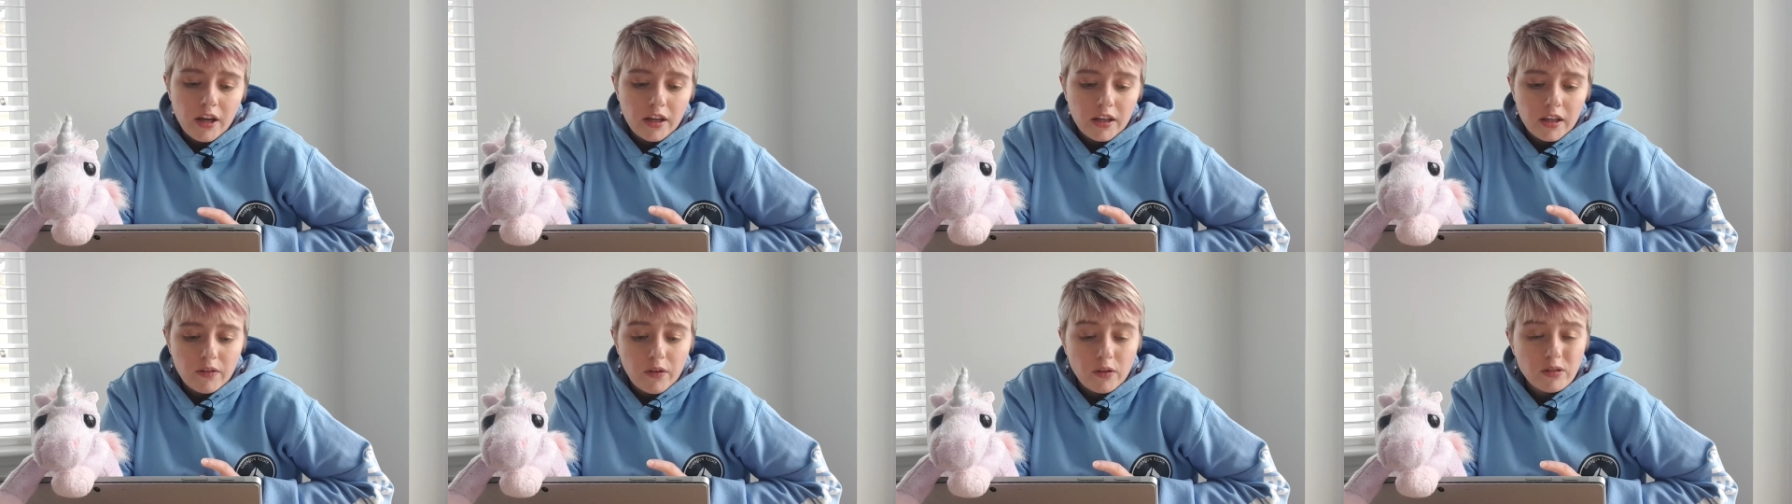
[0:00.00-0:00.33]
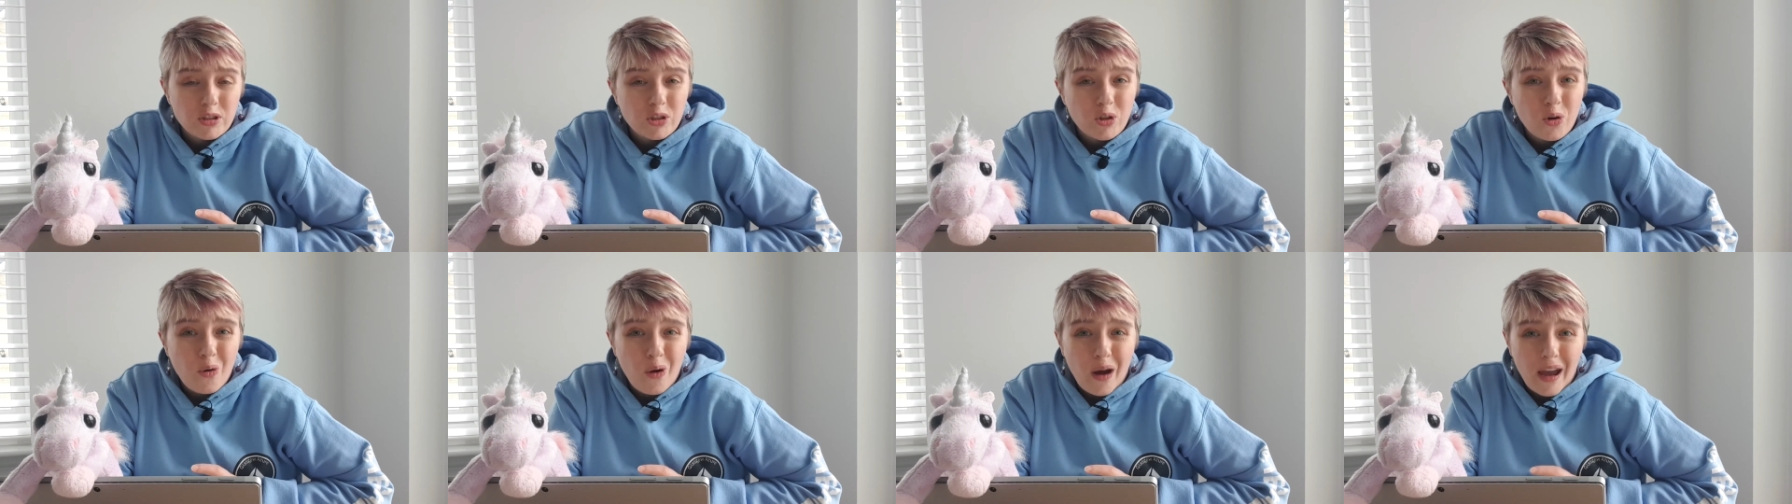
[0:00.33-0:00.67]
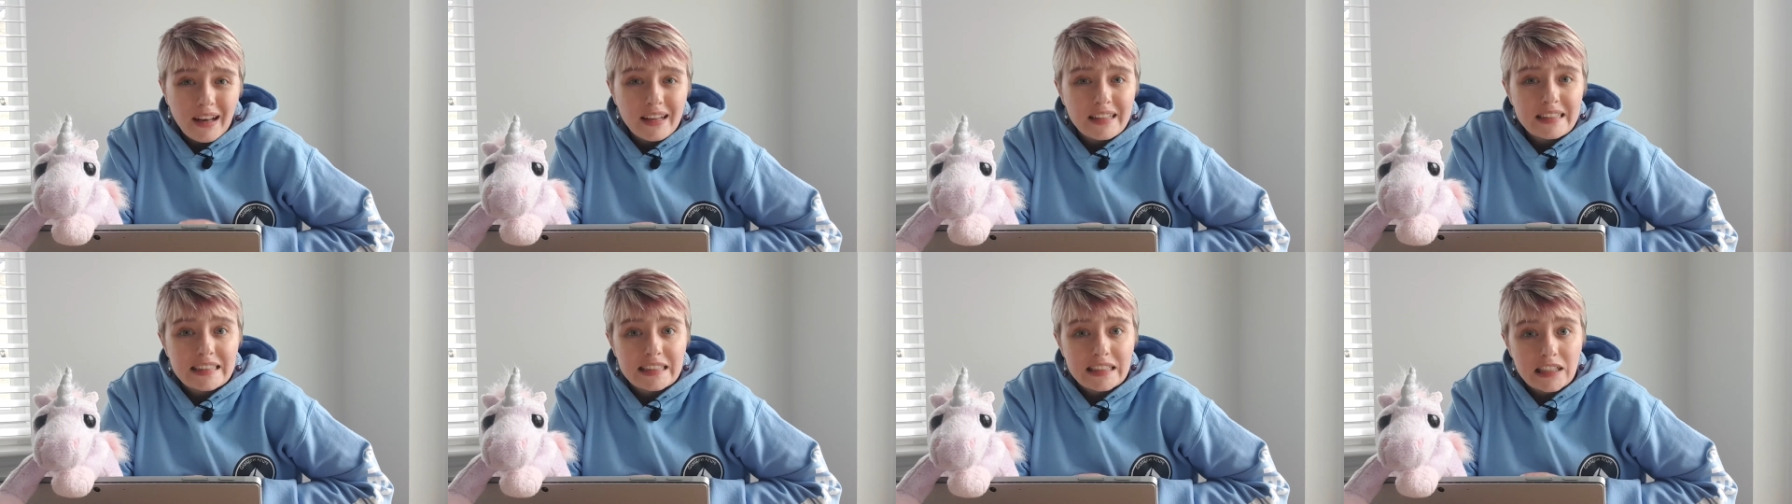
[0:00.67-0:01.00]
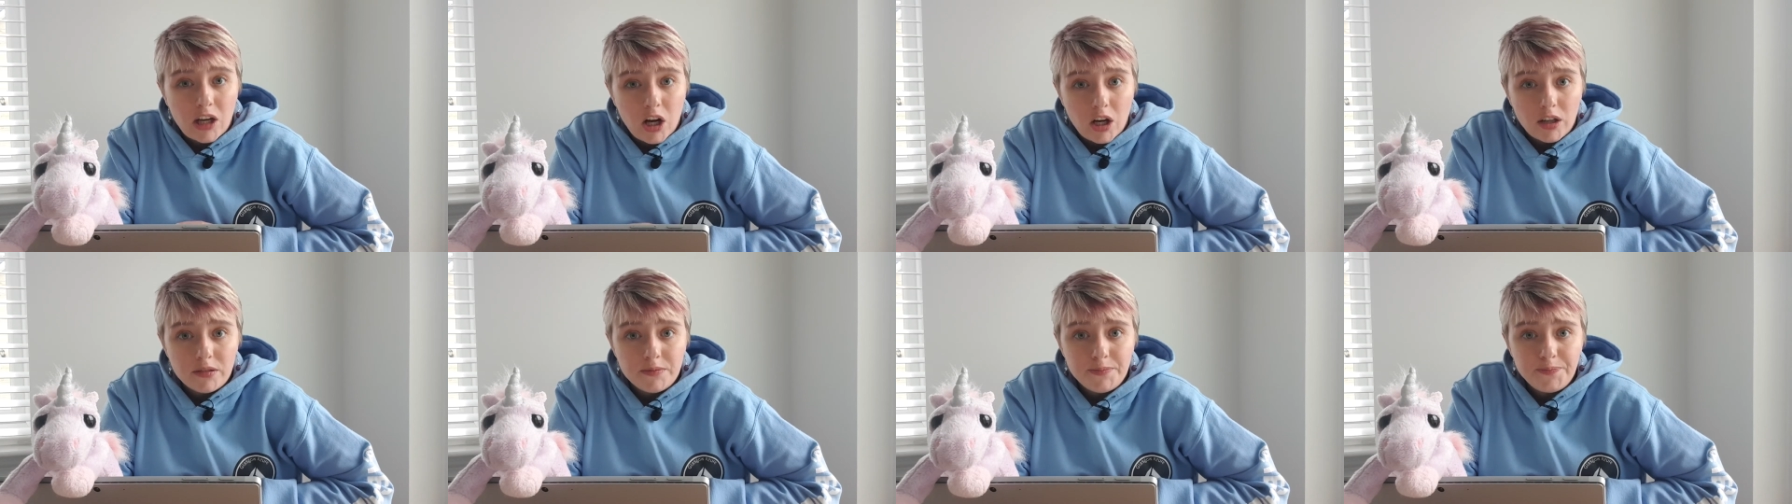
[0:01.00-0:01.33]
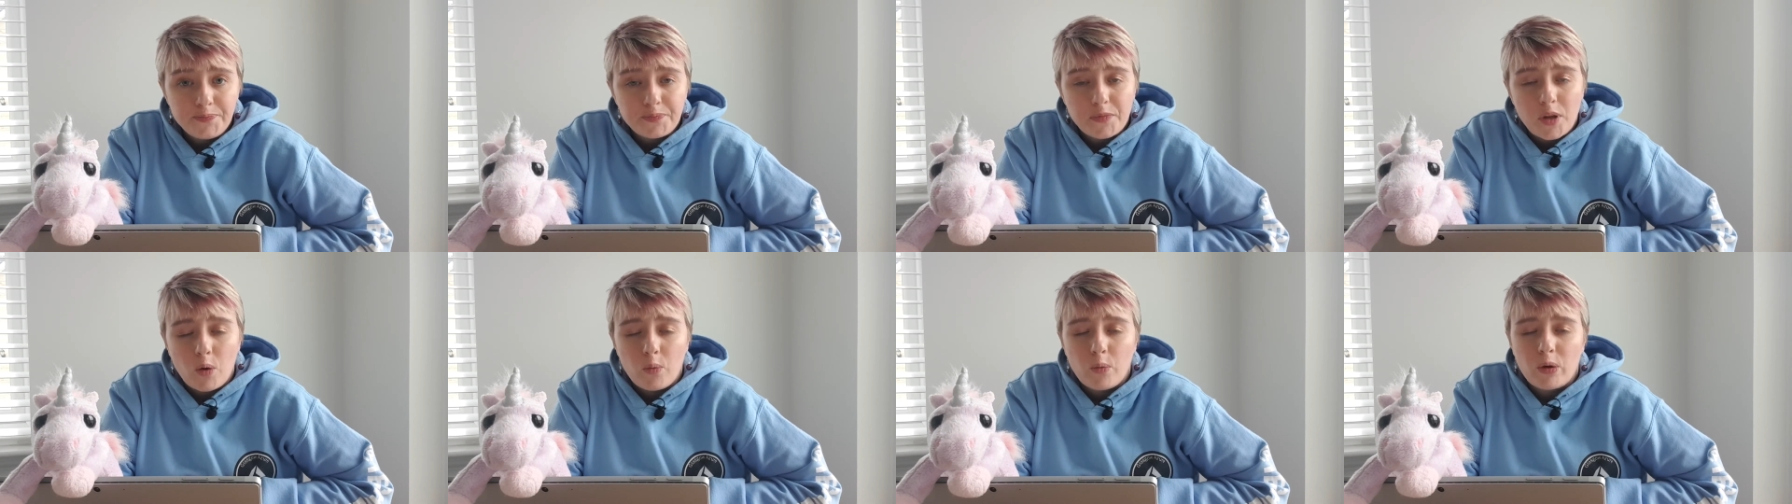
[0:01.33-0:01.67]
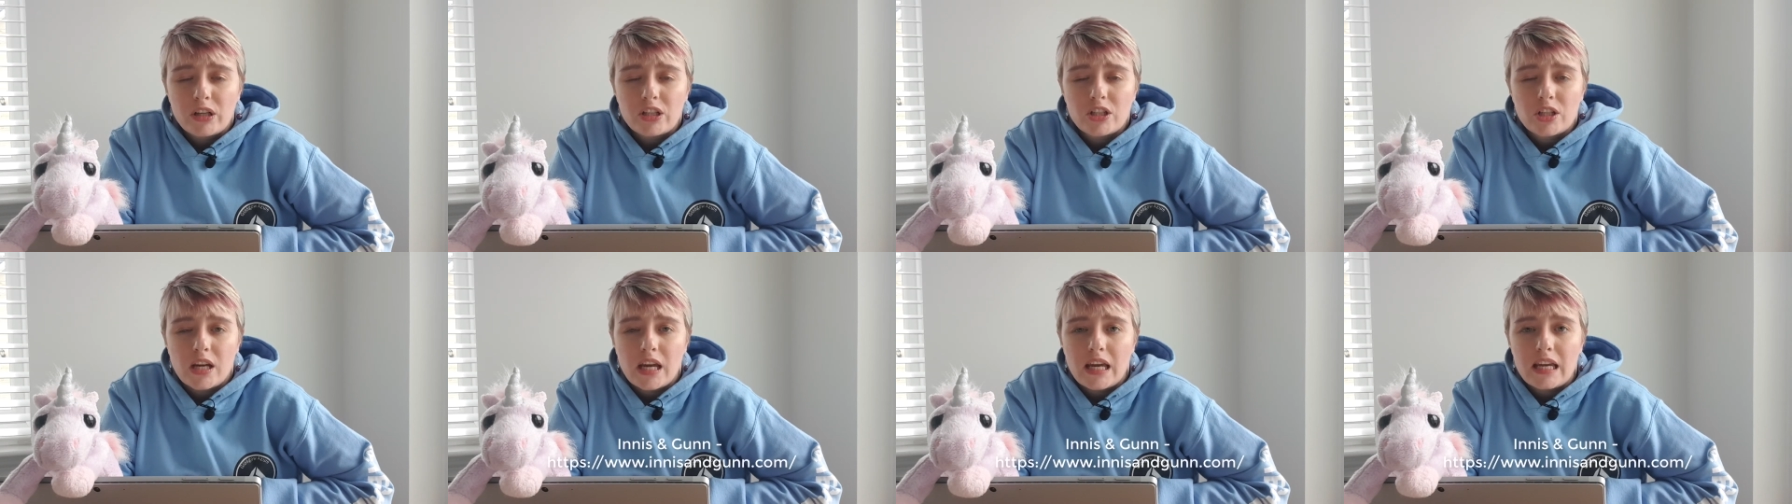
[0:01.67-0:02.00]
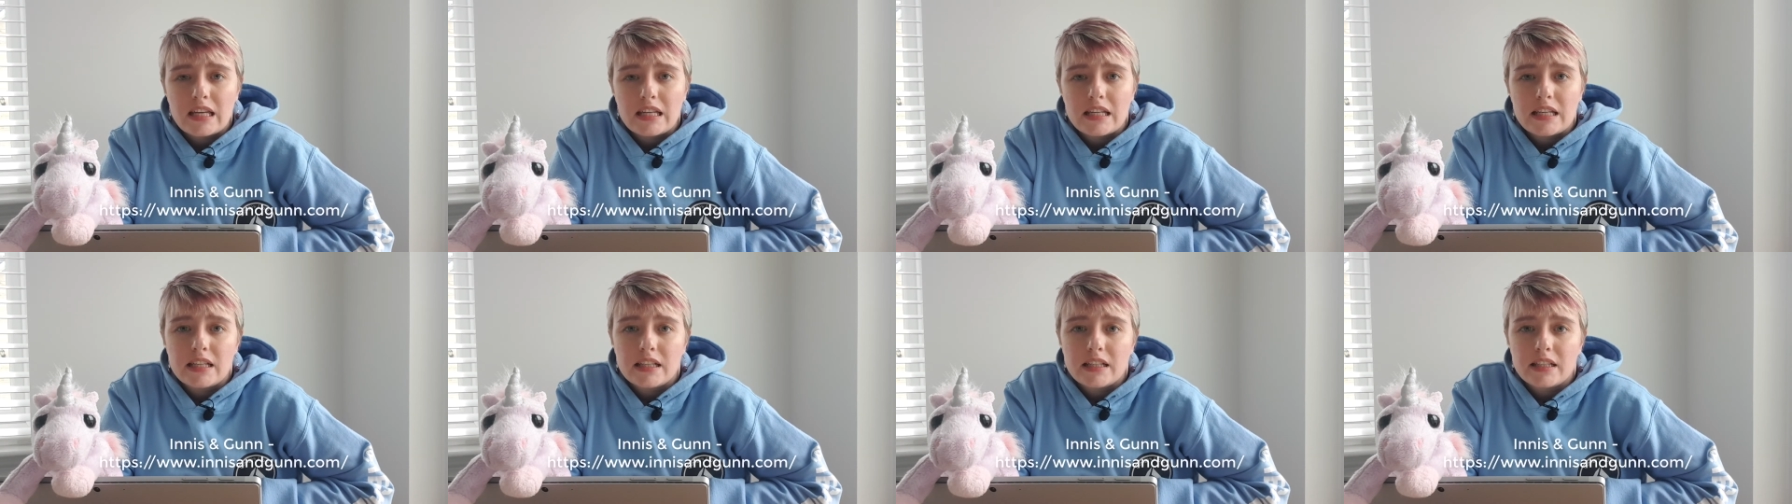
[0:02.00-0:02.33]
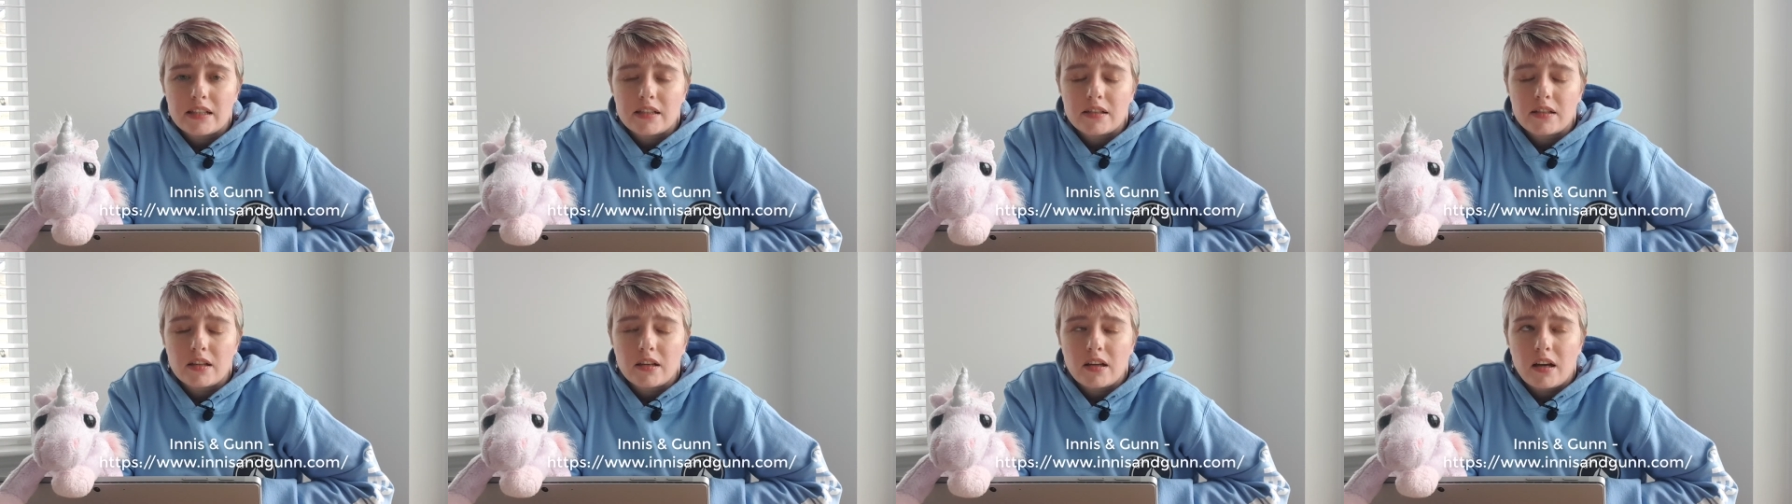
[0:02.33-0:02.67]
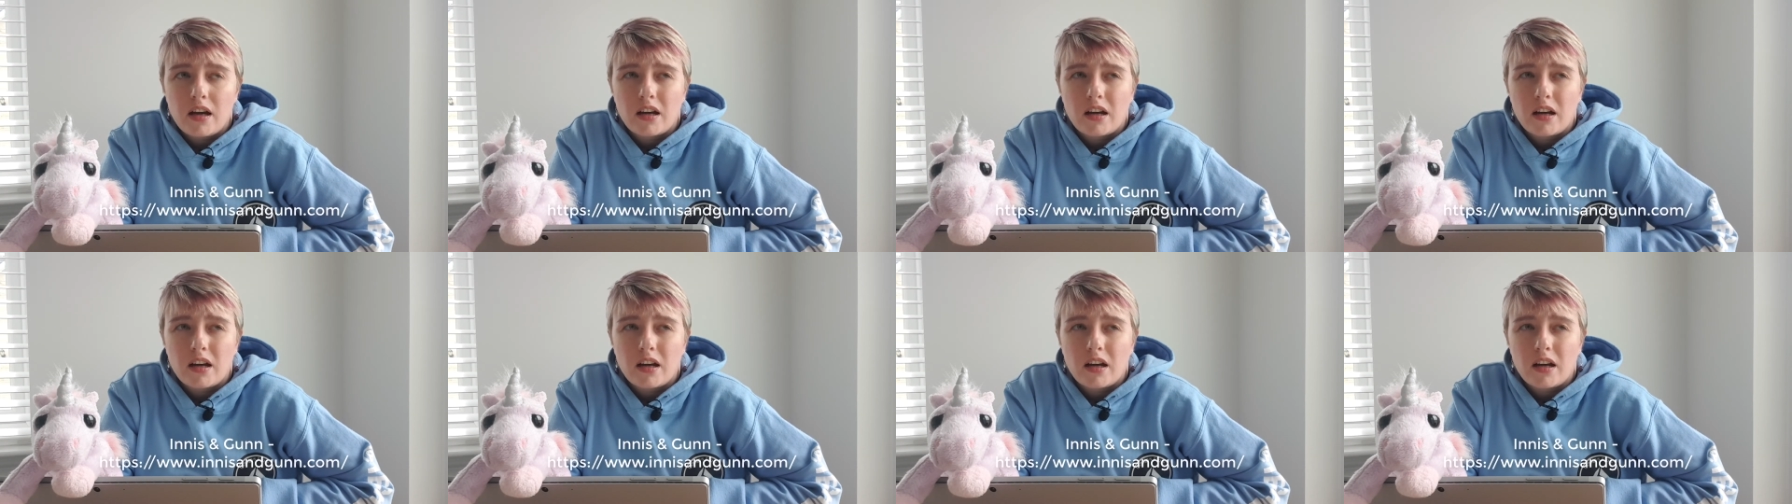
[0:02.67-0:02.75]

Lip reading: You've also got Innis & Gunn, which is